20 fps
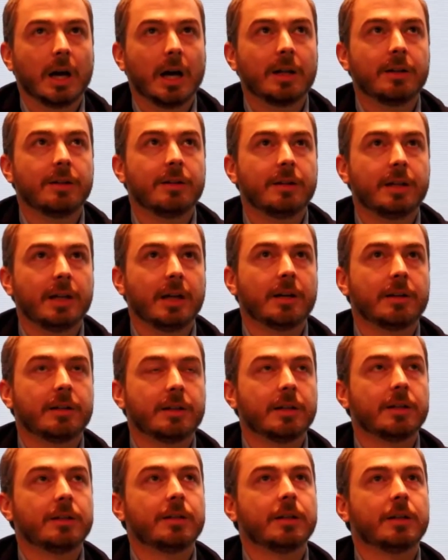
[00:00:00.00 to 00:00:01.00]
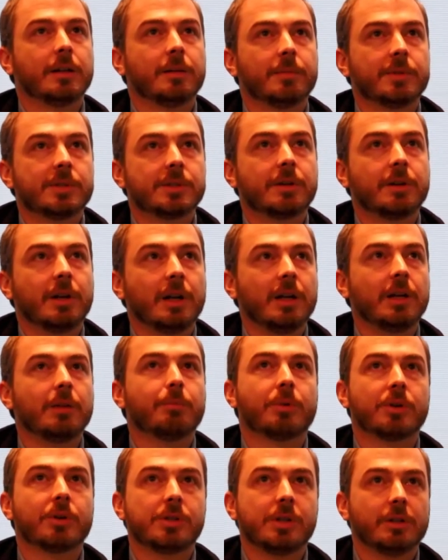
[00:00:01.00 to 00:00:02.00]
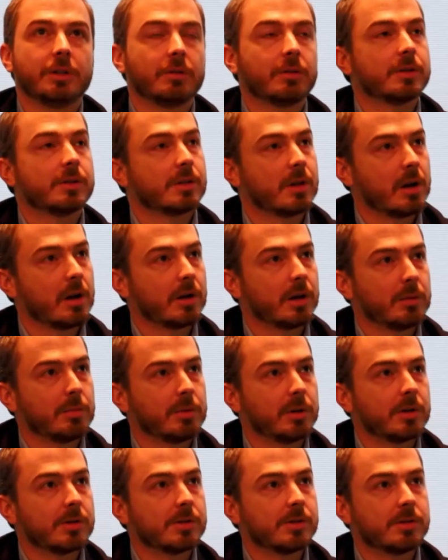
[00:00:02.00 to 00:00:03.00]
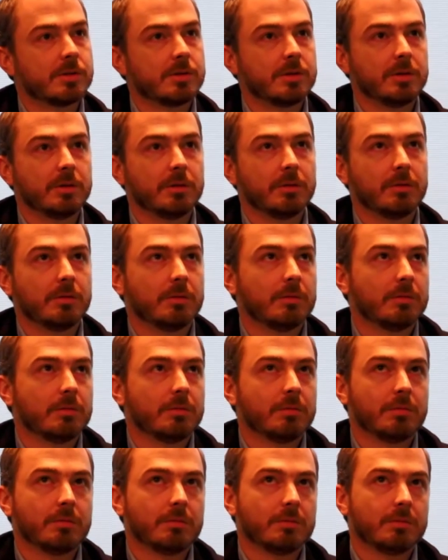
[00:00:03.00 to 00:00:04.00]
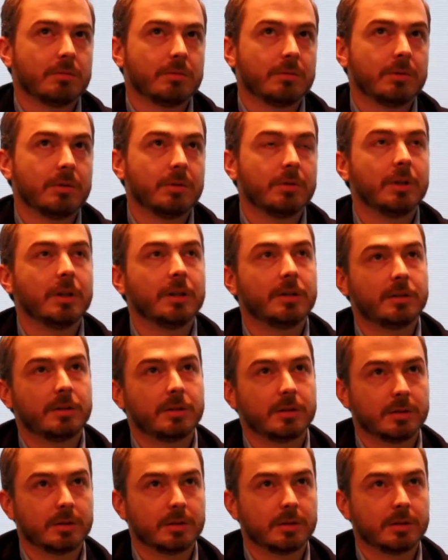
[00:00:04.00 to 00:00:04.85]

And there the screening procedure is longer because you need